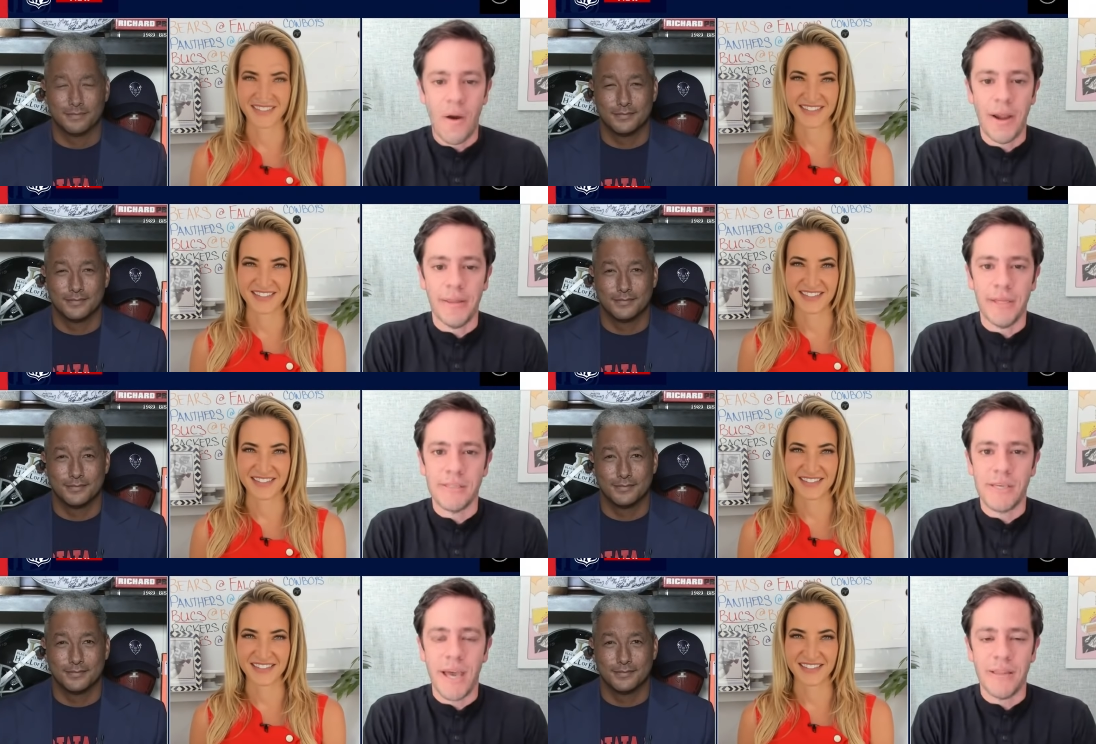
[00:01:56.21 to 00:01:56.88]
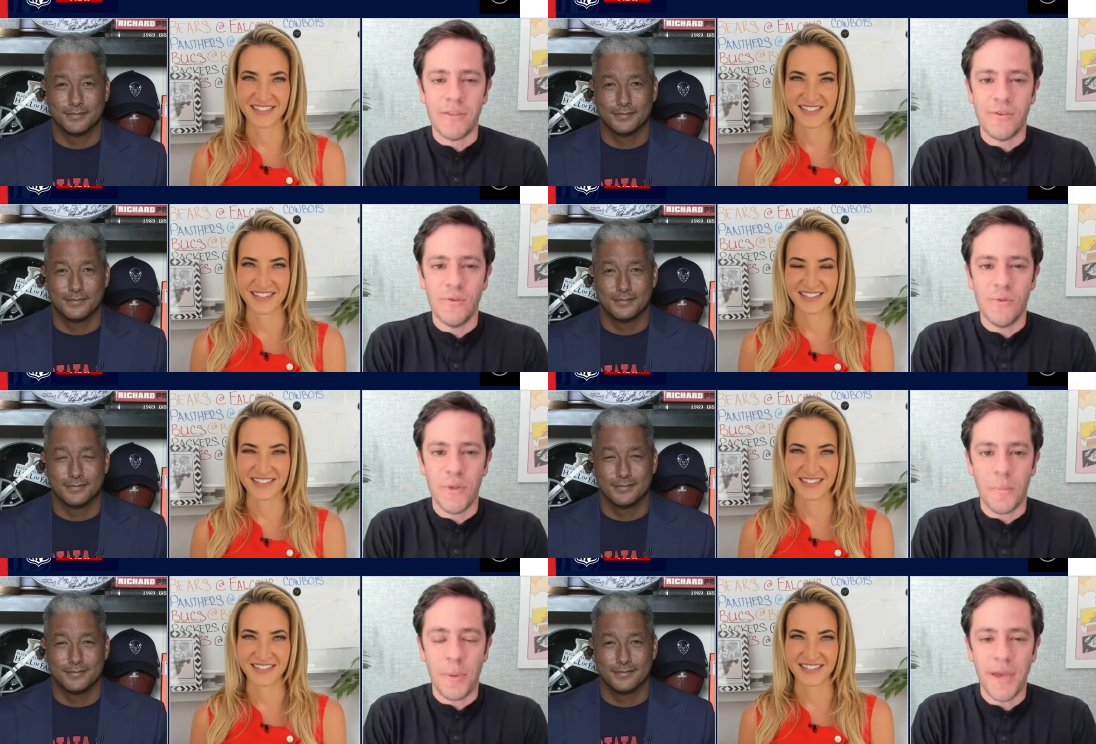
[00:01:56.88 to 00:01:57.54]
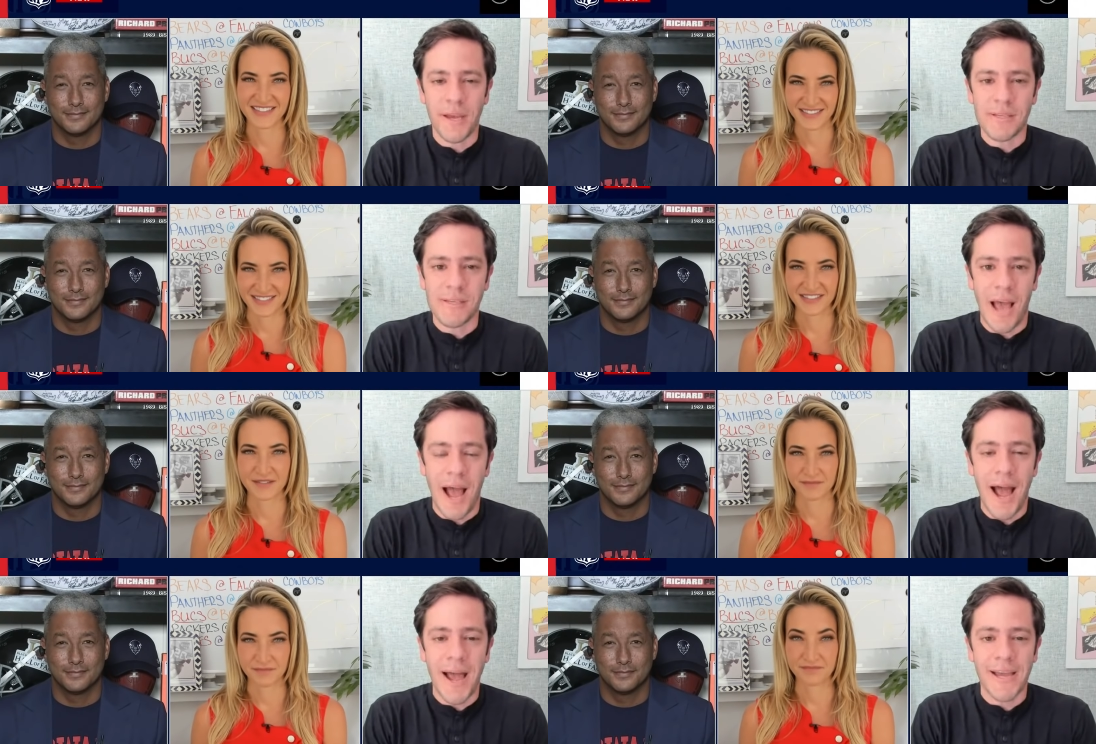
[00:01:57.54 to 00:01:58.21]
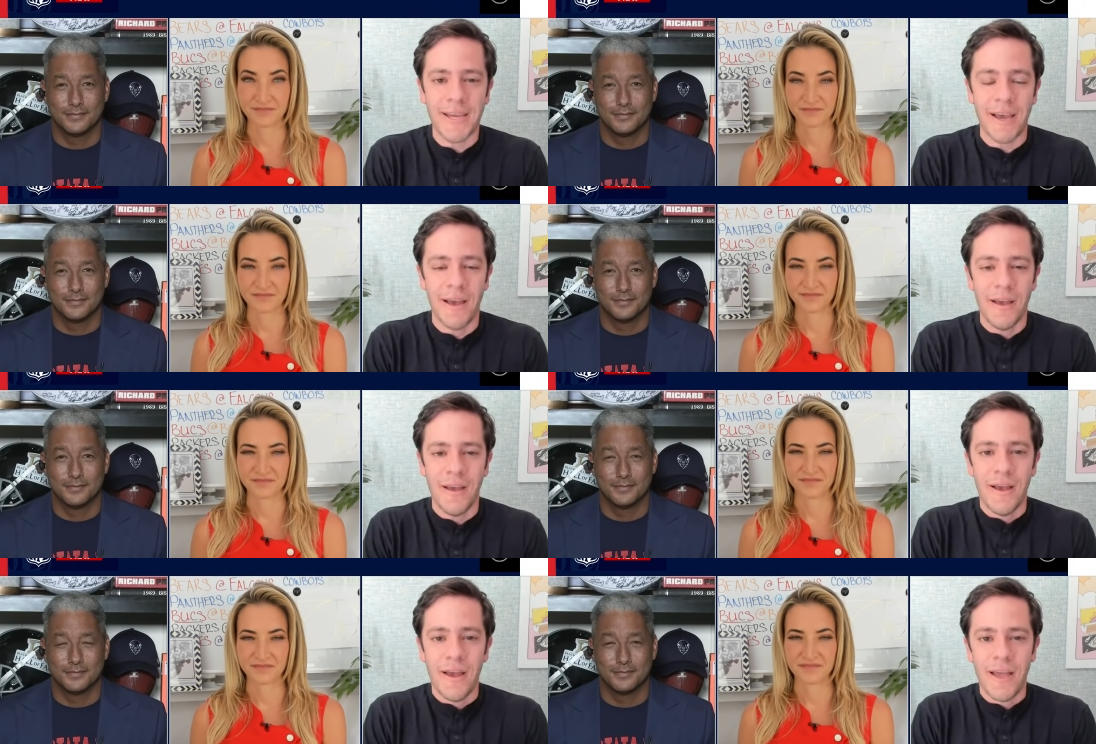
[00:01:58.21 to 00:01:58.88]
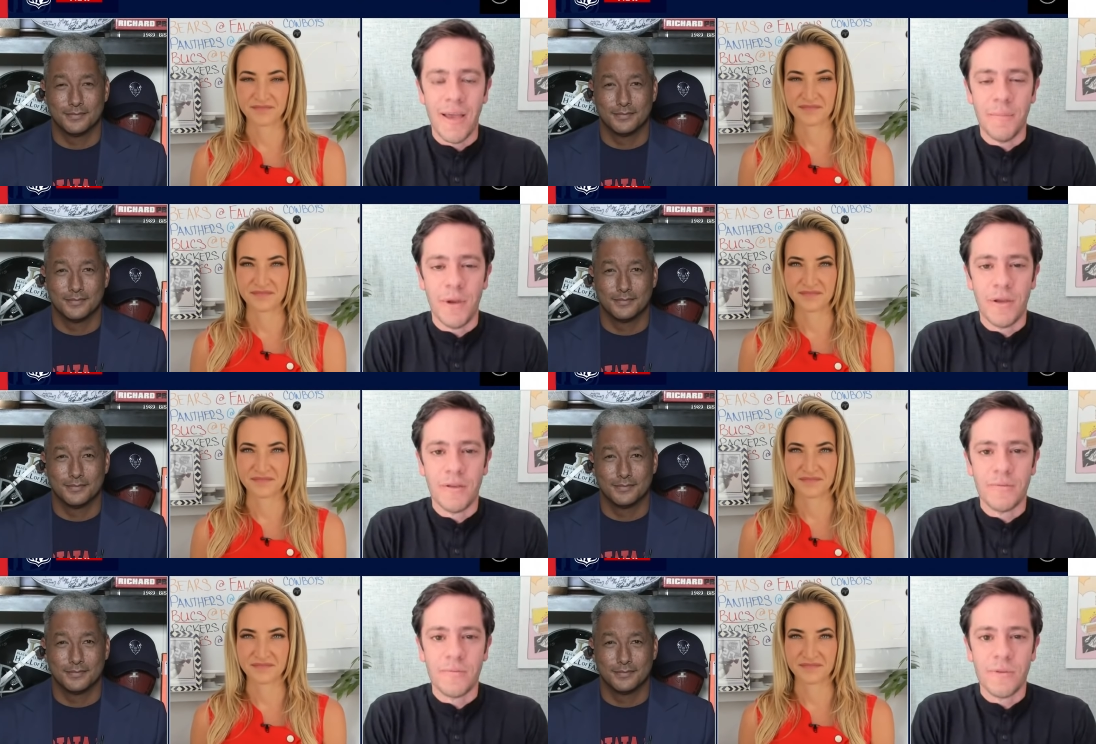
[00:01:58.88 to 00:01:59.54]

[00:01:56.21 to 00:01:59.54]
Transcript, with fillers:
Speaker 1: All right, let's get to the picks. I am